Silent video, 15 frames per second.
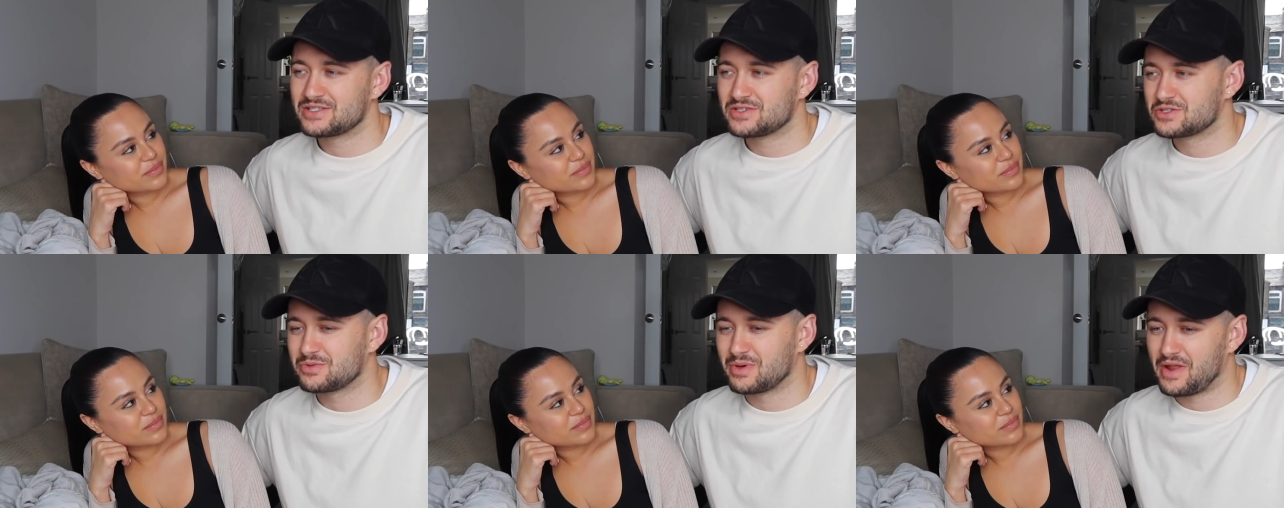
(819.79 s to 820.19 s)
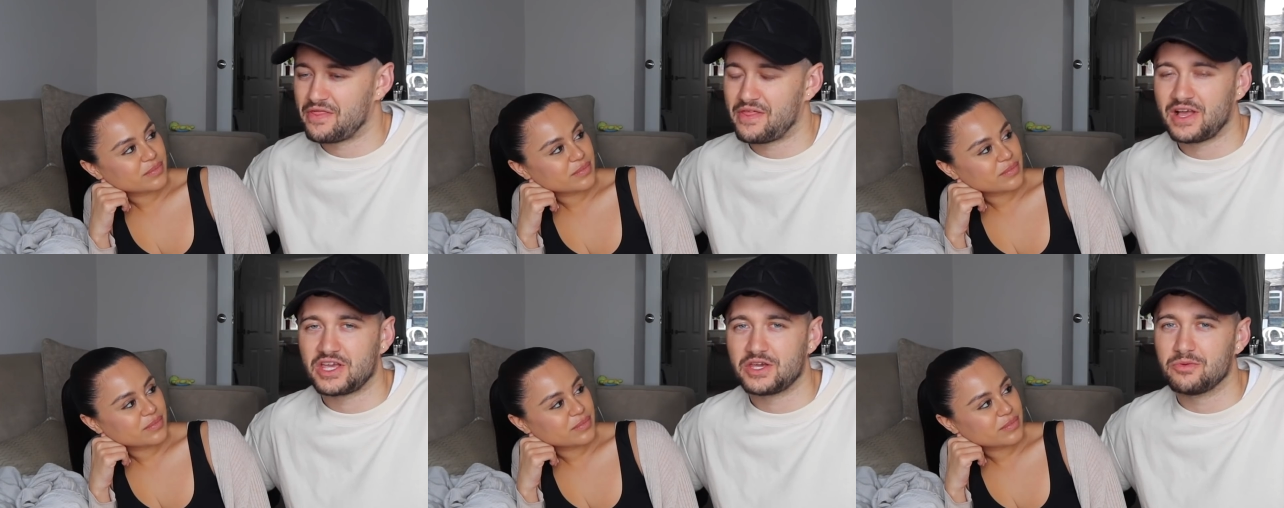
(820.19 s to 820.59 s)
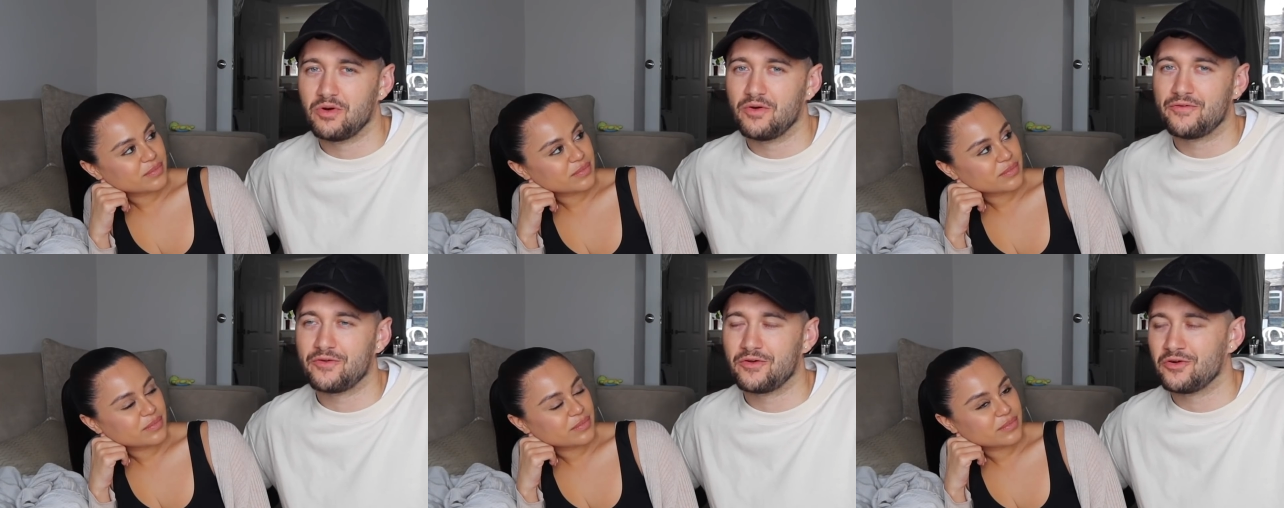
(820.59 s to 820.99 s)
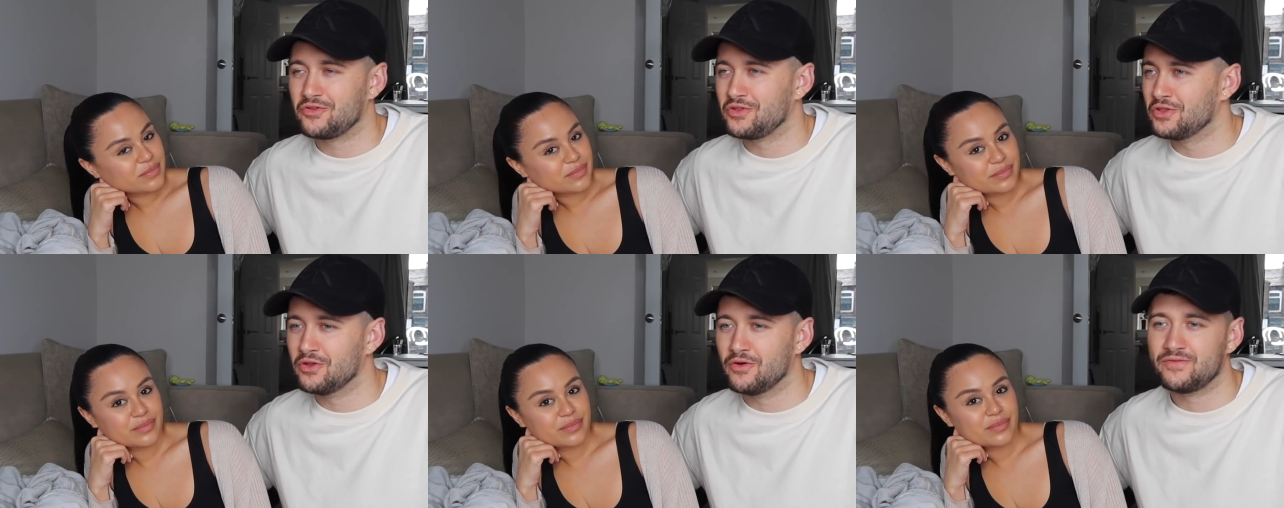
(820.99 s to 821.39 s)
Speaker 1: I just want to thank you all for all
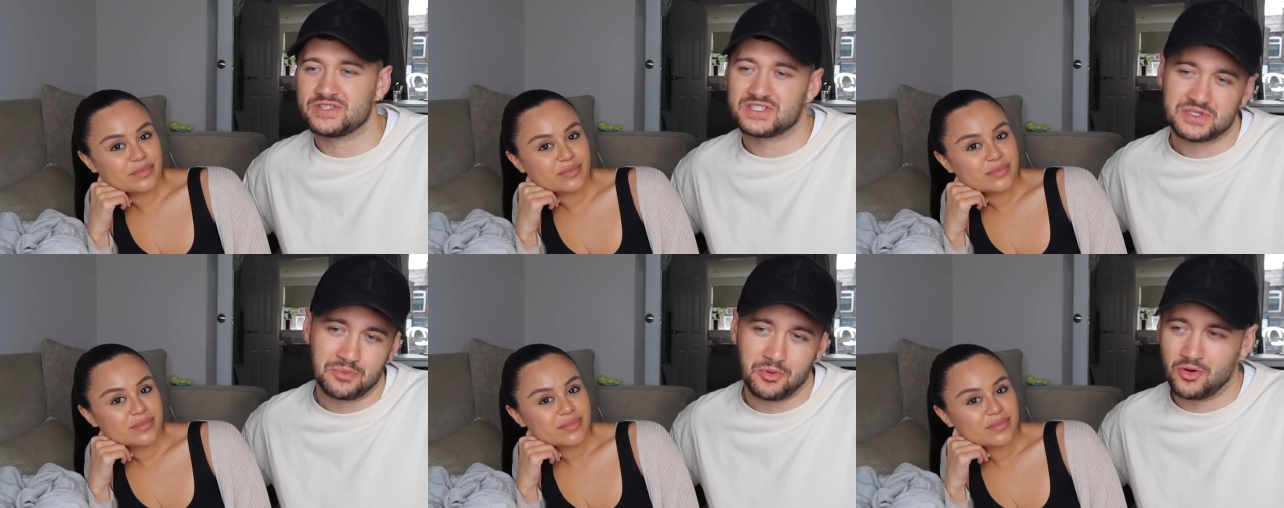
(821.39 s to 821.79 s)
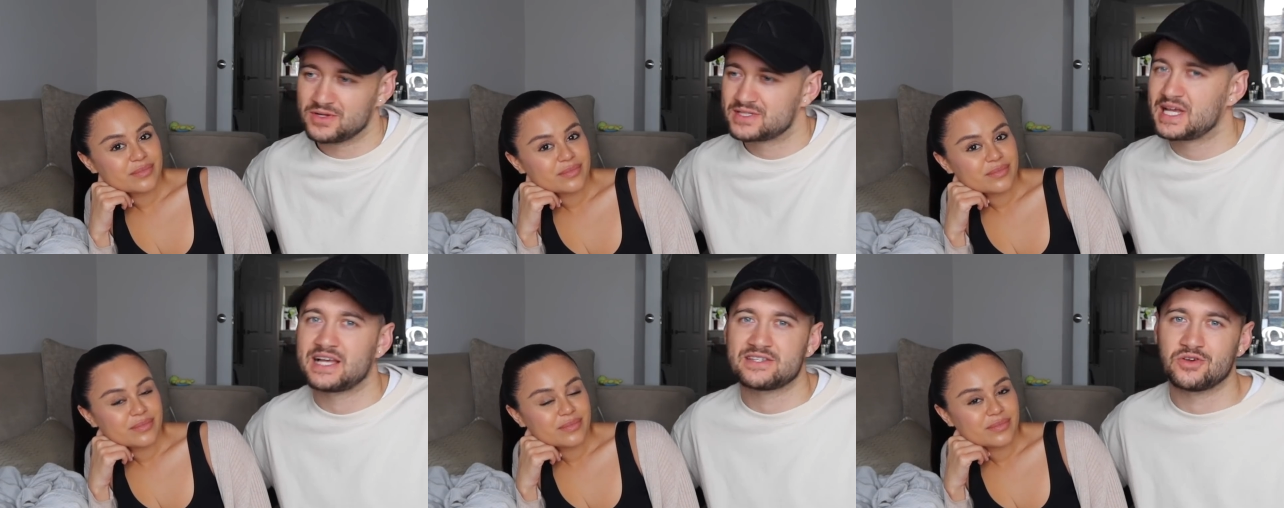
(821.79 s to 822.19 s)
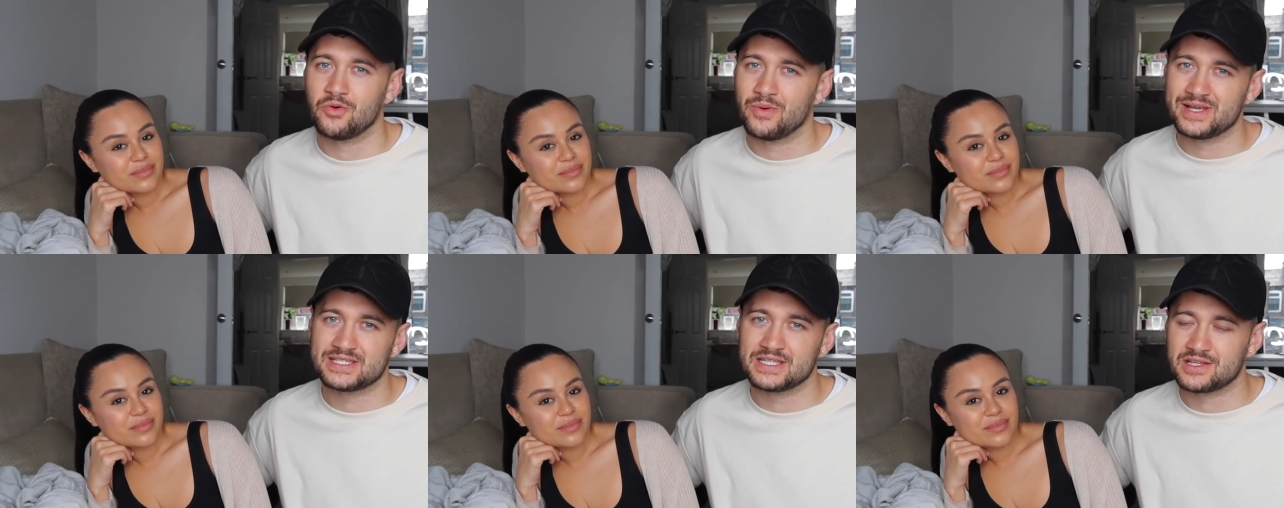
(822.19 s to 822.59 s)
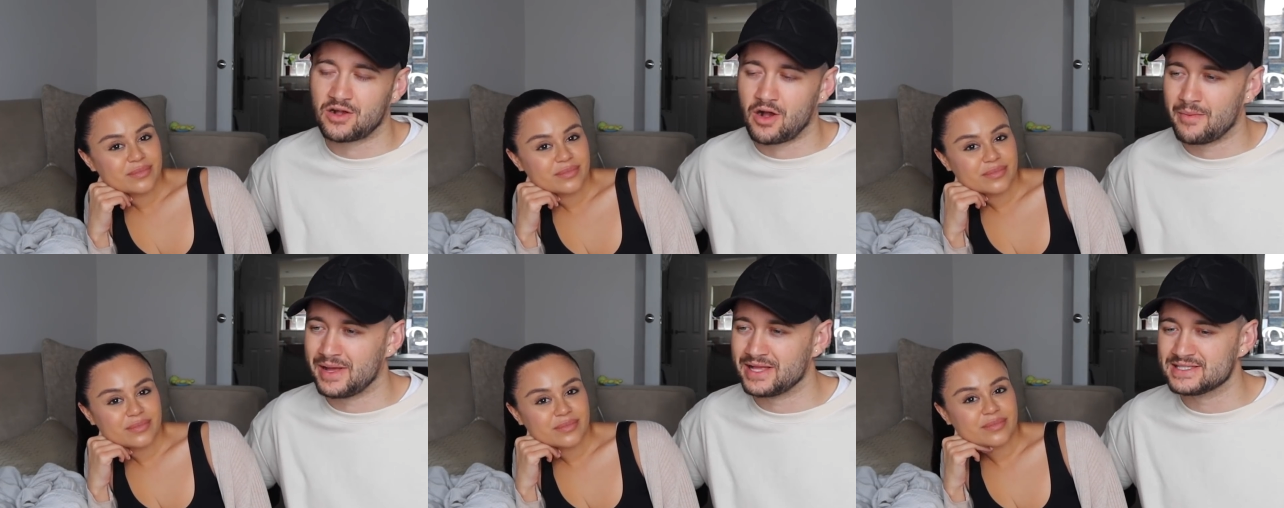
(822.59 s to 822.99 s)
the love and support, as always, in the
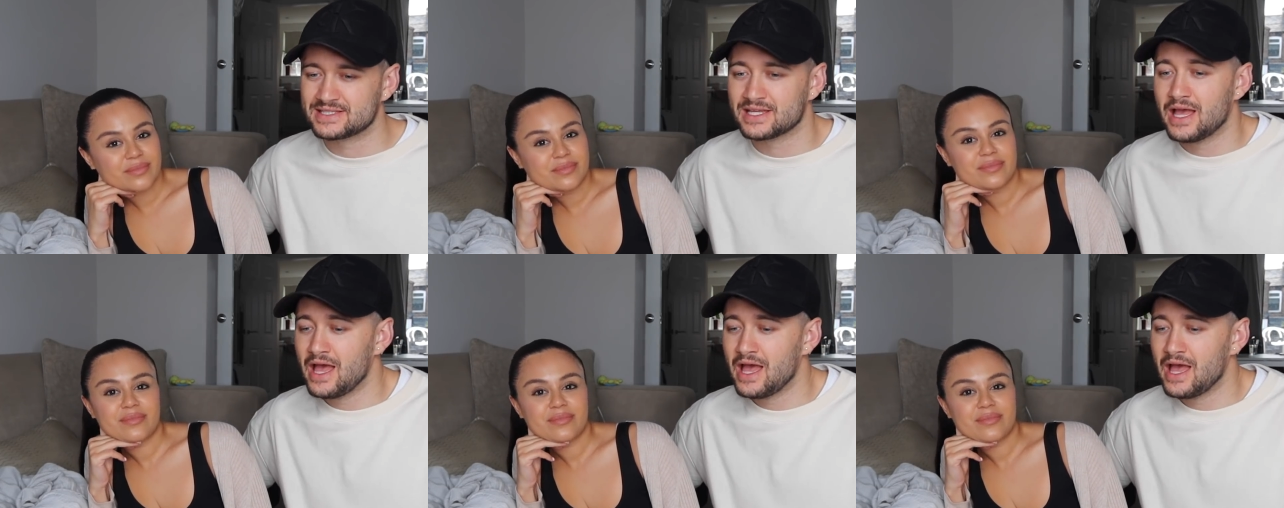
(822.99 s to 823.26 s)
comments.